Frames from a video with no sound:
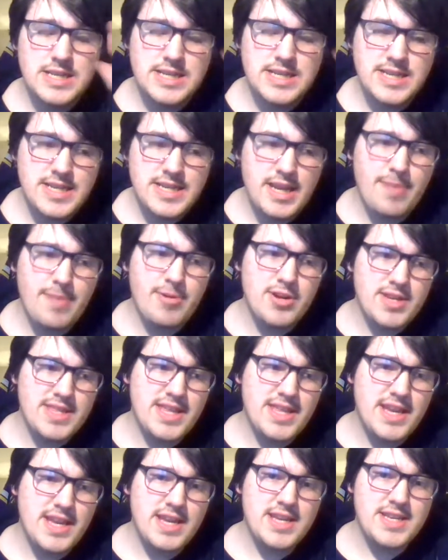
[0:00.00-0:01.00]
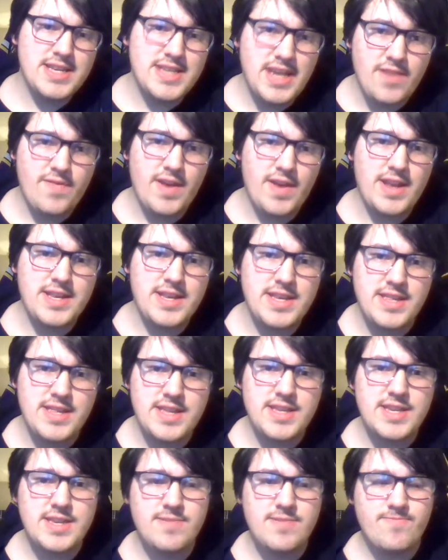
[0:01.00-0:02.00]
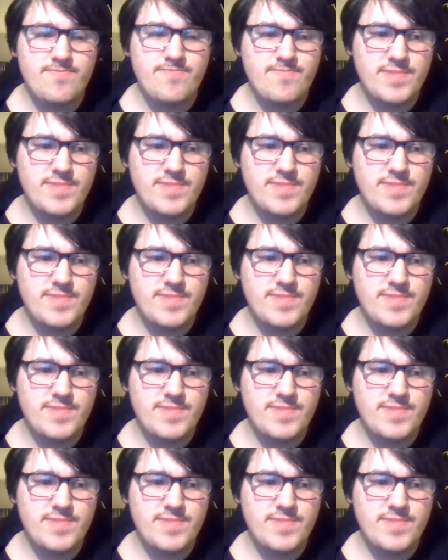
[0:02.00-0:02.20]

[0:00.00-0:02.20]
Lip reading: Zimmer's thing is defense, and the